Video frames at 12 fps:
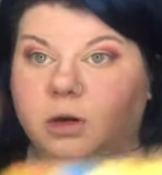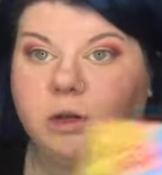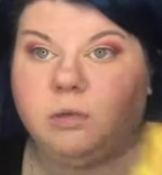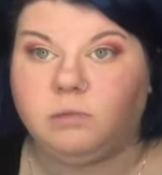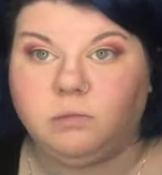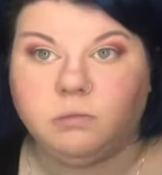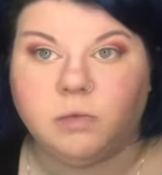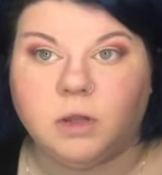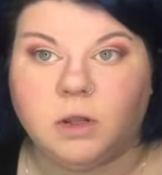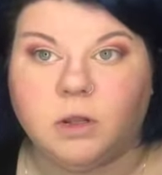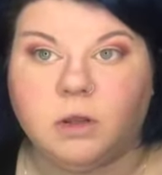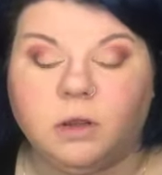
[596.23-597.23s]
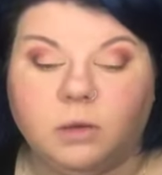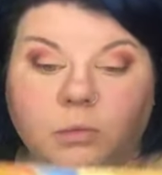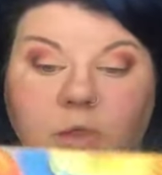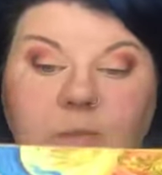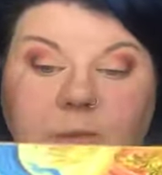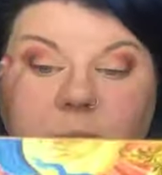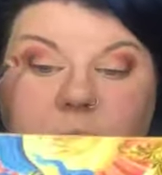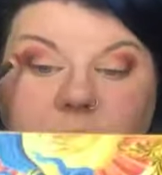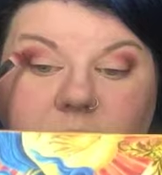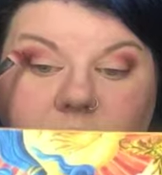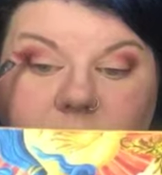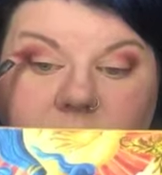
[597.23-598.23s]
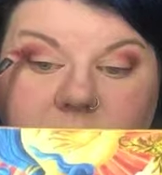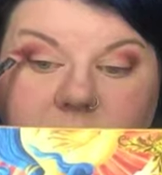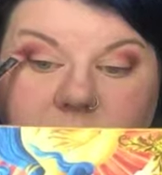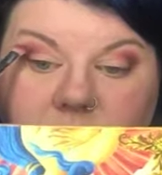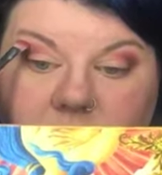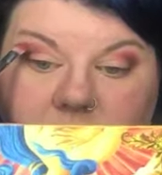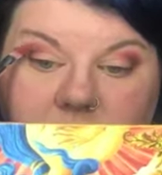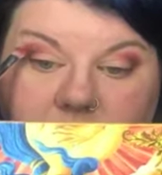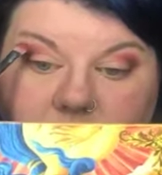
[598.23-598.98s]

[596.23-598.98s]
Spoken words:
and most people want their eyes to look bigger.